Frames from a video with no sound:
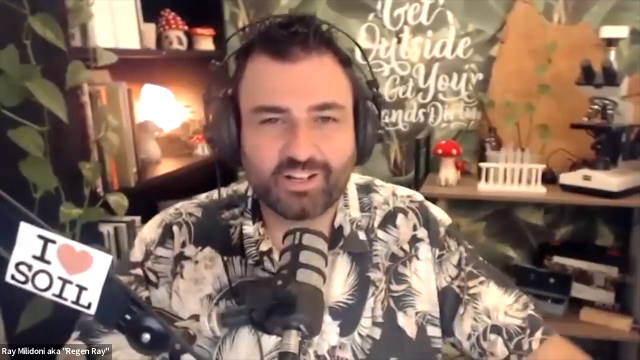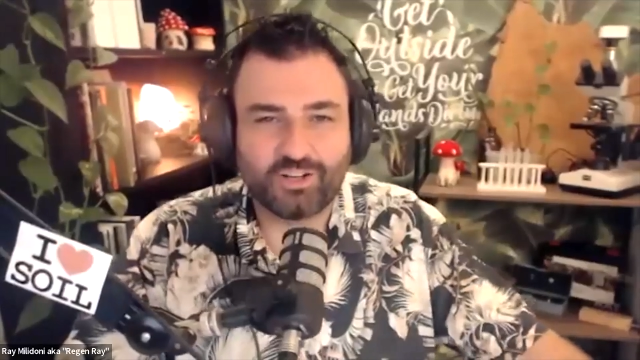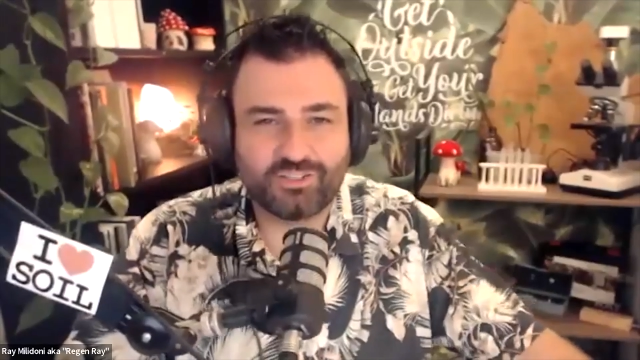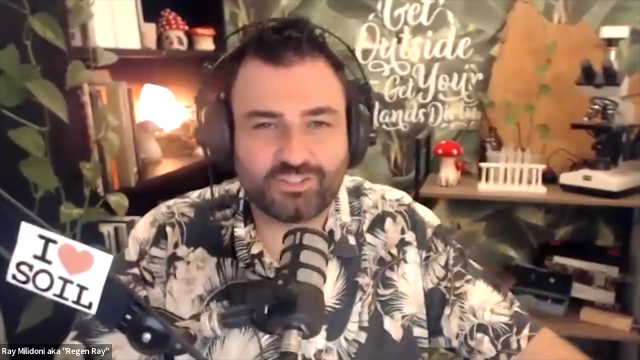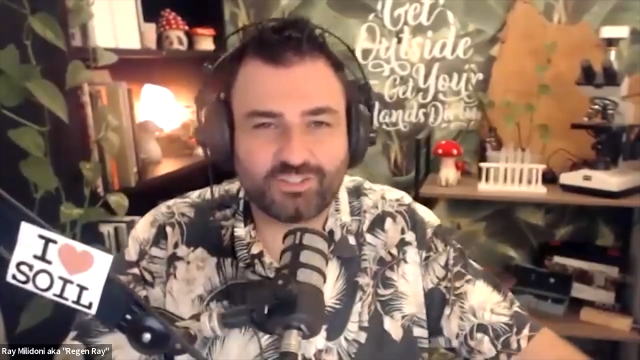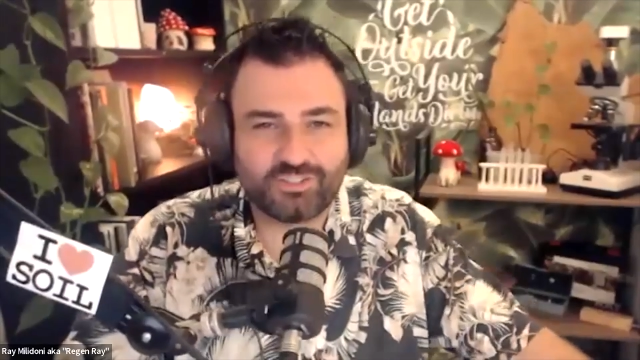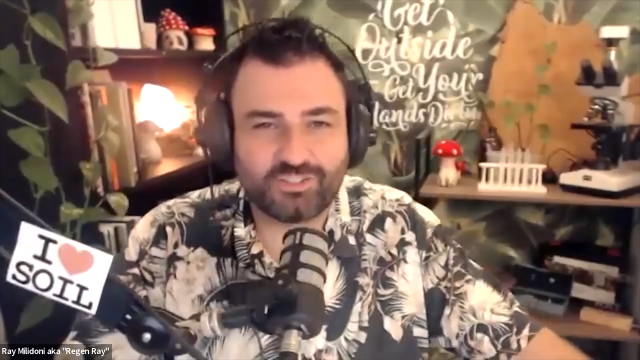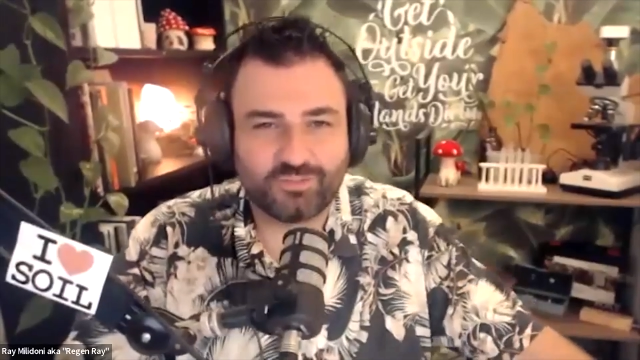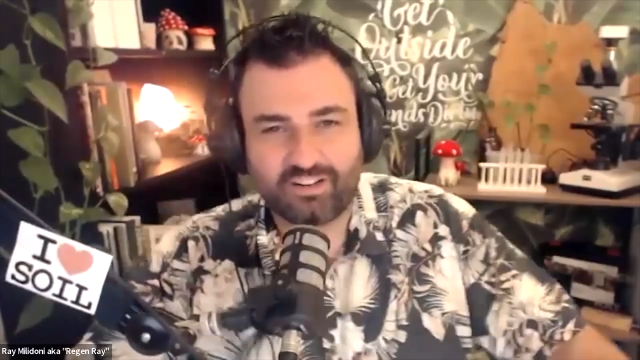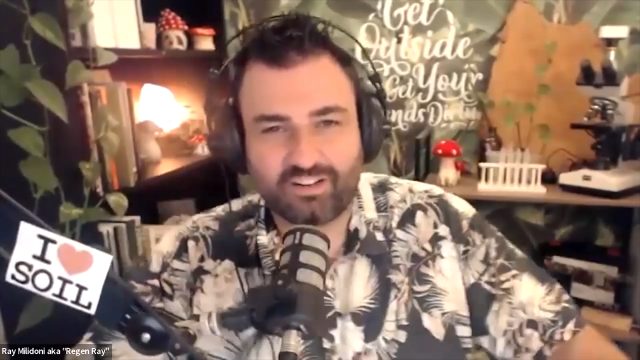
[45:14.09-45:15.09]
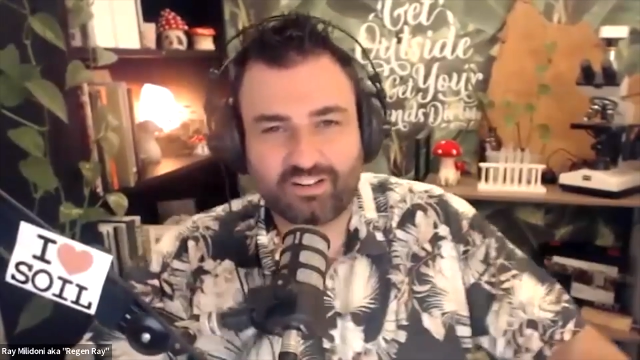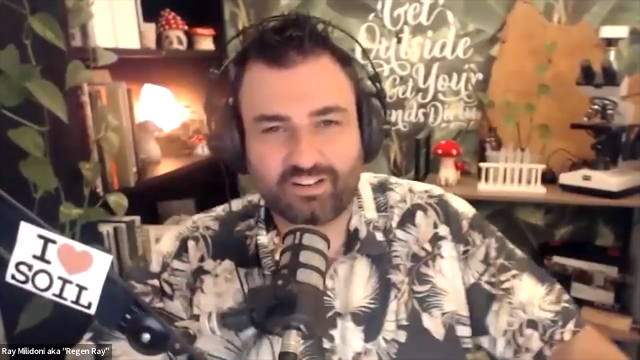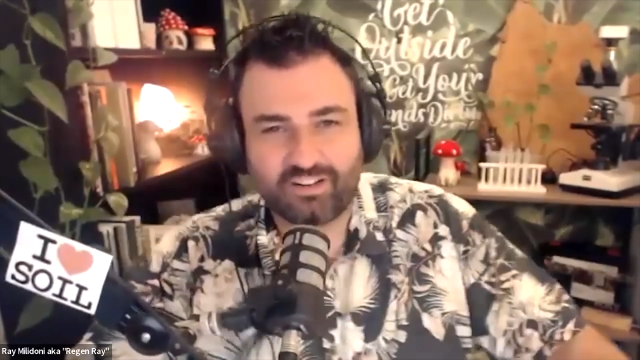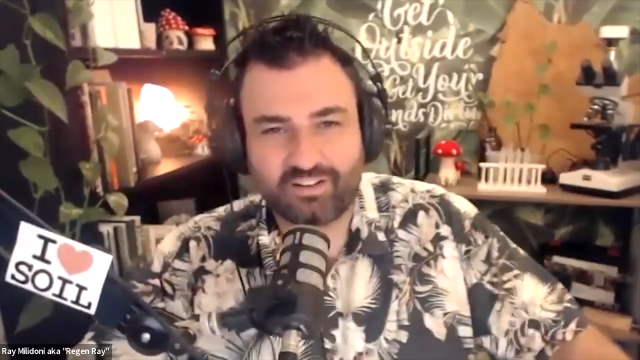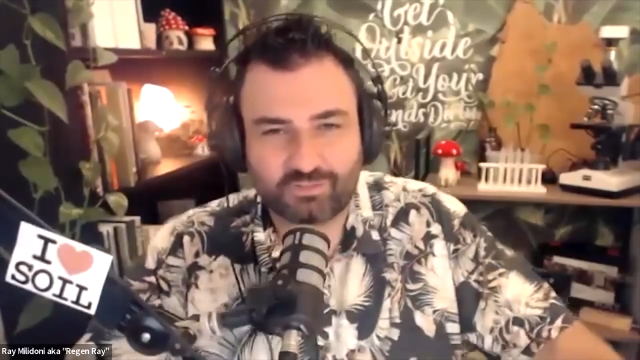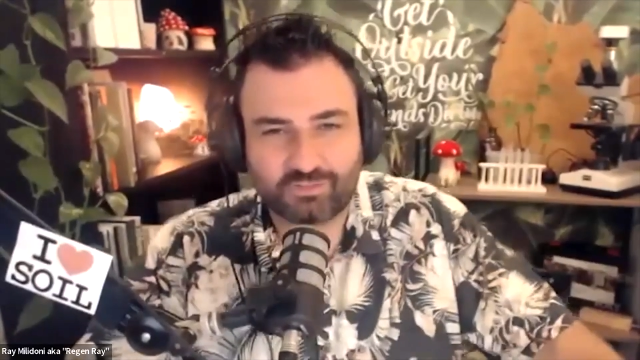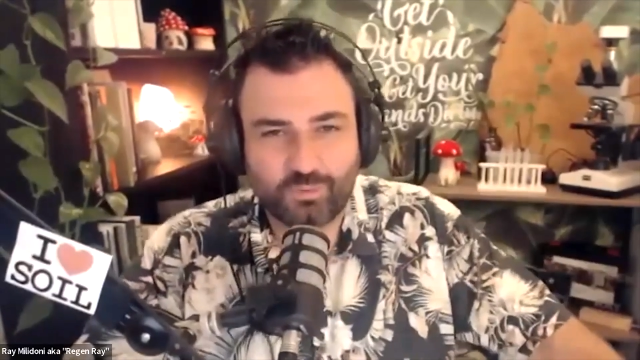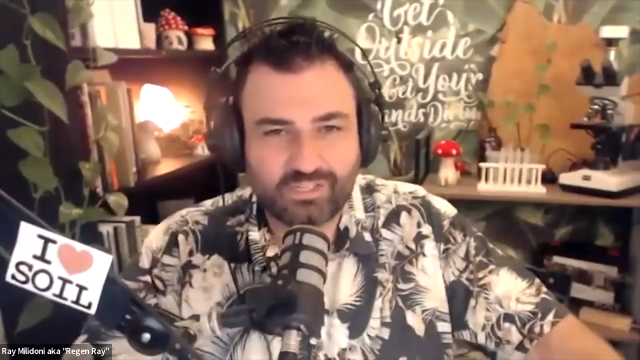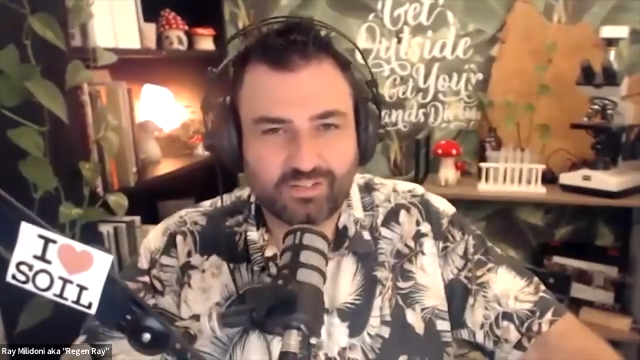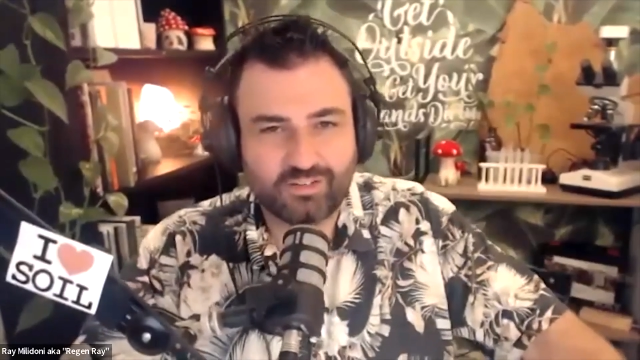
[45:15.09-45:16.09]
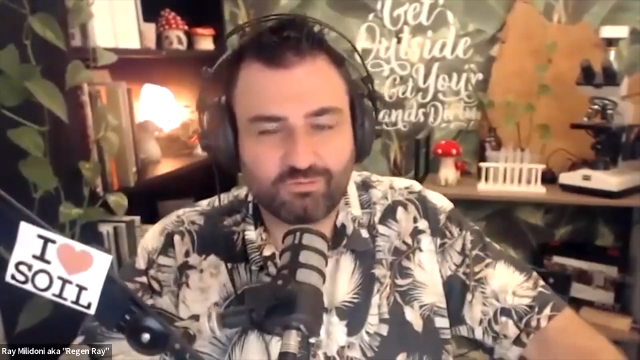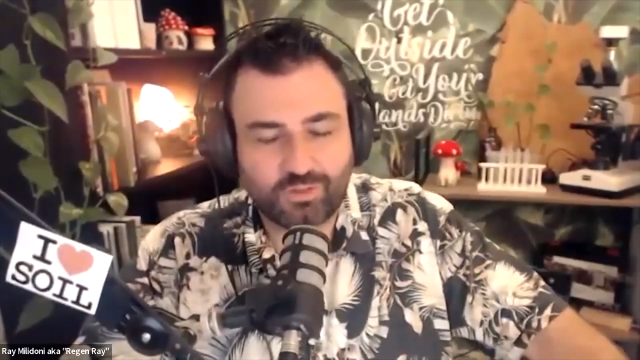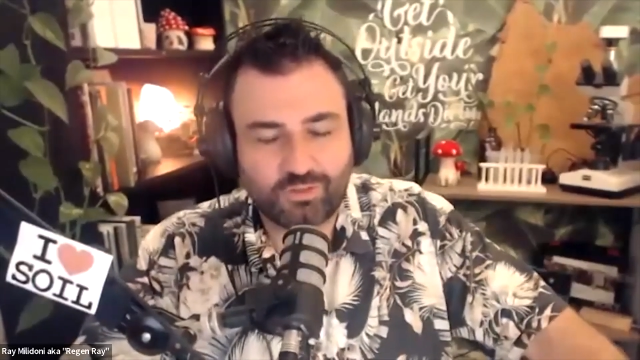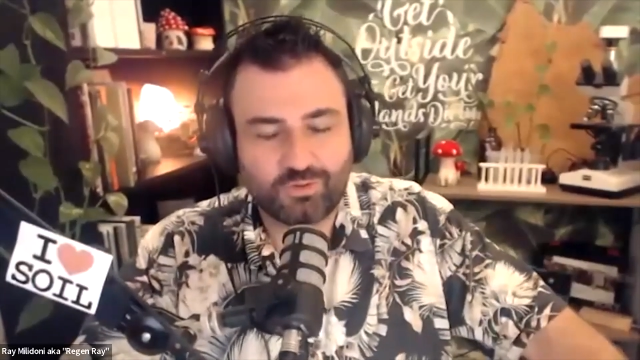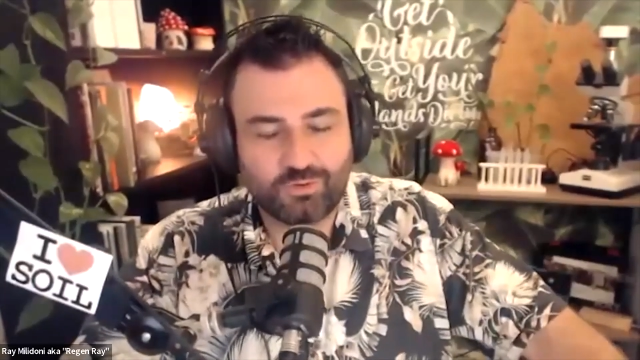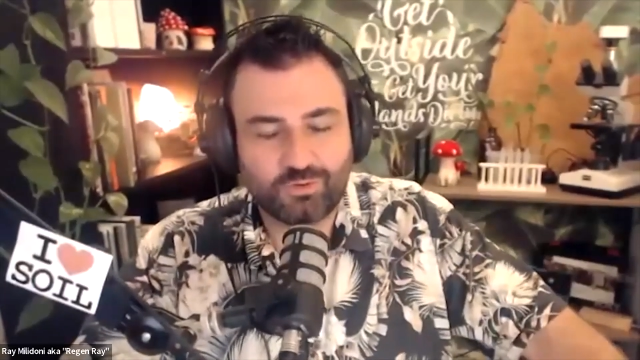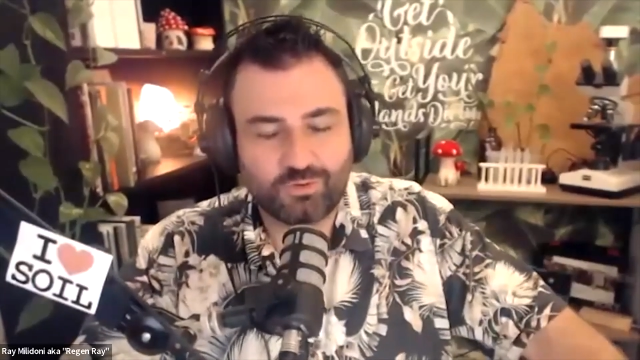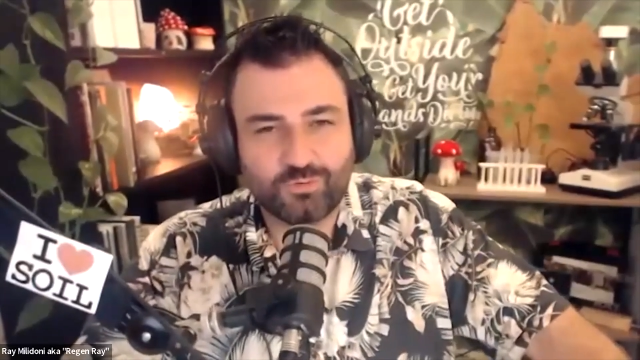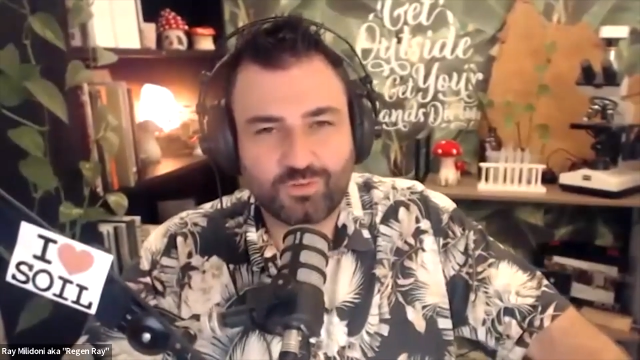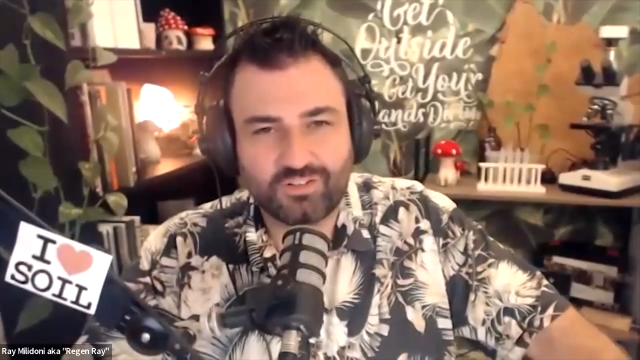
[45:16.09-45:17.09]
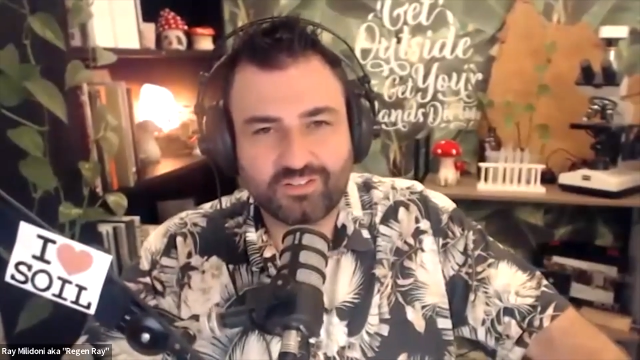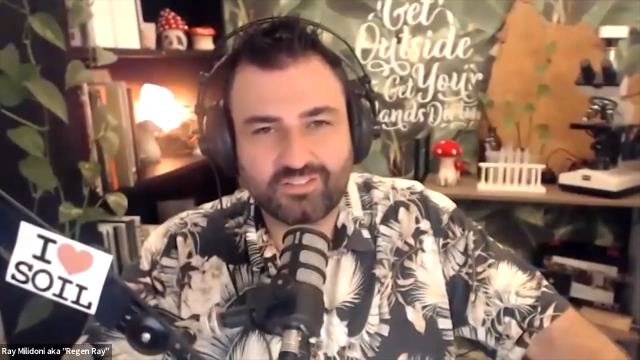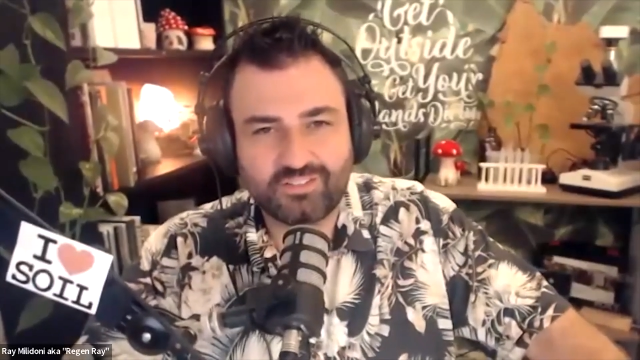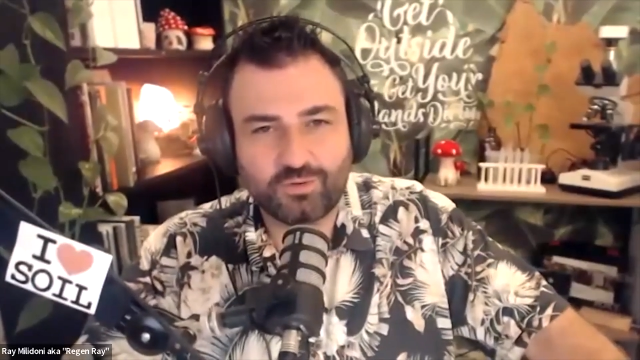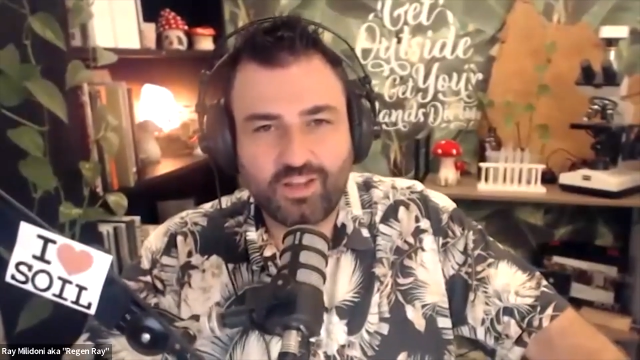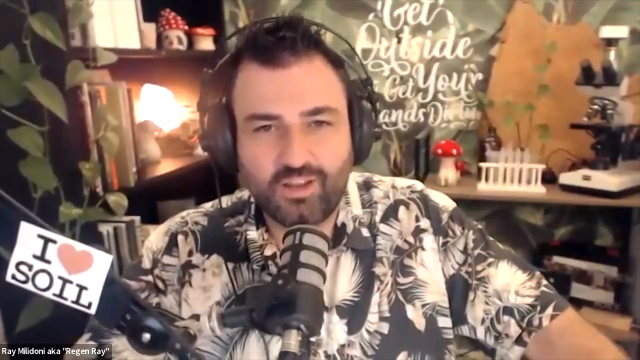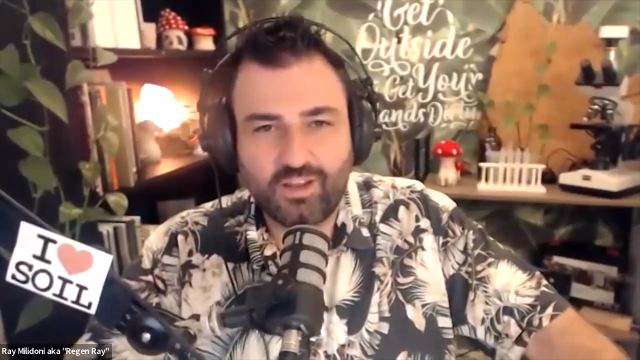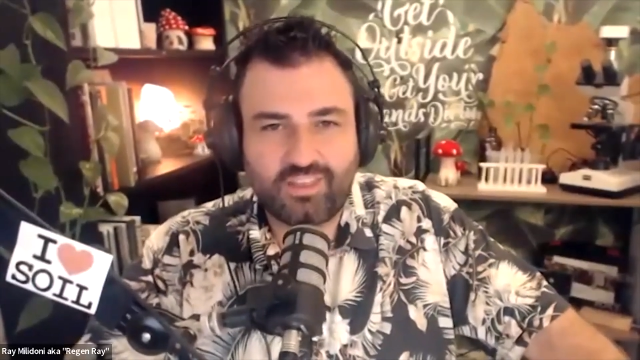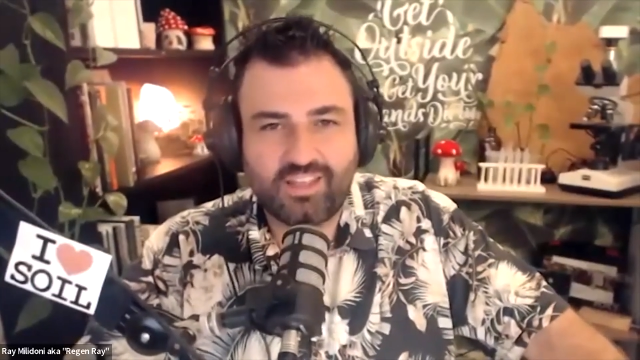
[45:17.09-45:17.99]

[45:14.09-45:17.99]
cost of urea and everything is through the roof, you know. So,